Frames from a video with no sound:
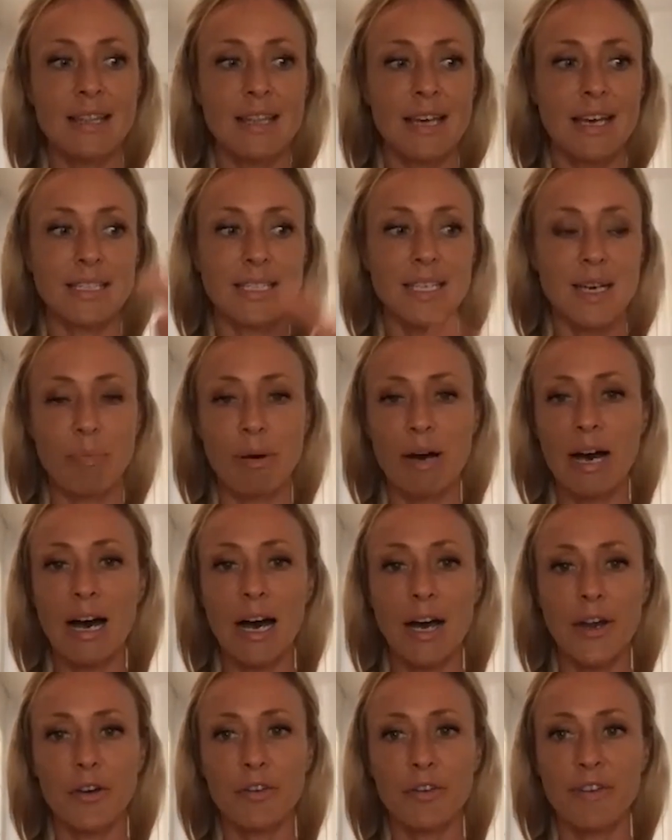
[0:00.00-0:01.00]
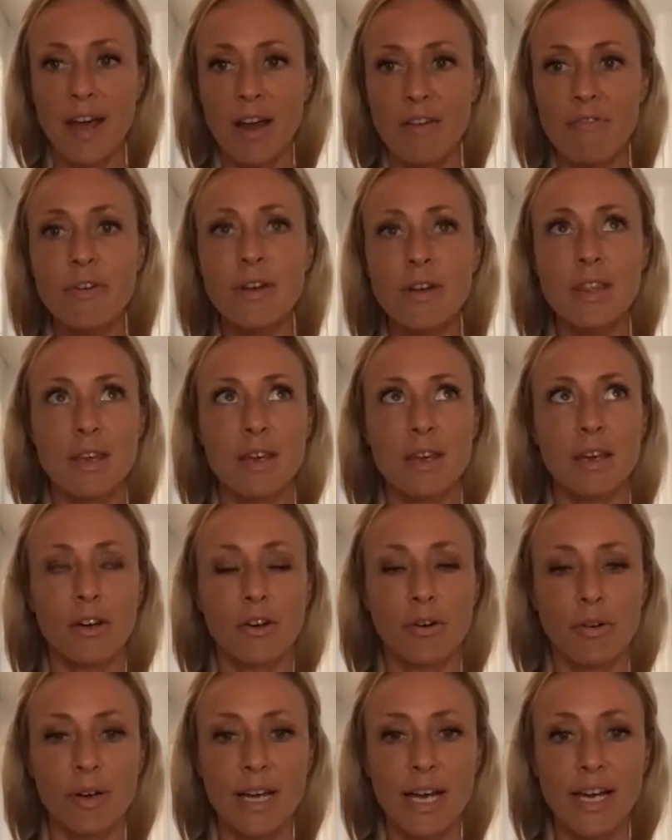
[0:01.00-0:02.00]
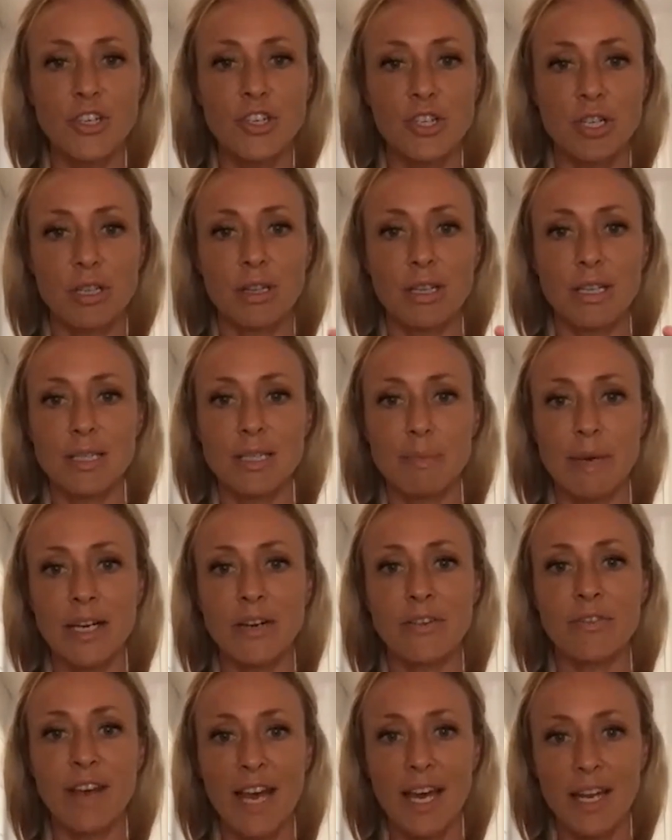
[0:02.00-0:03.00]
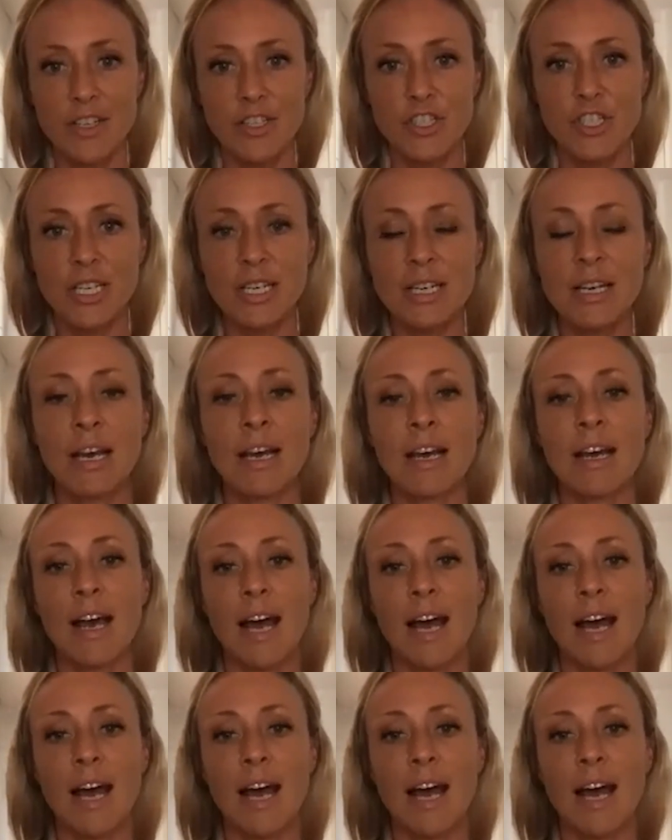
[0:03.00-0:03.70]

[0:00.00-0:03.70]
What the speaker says: there's a part of everything in creation that's made of energy,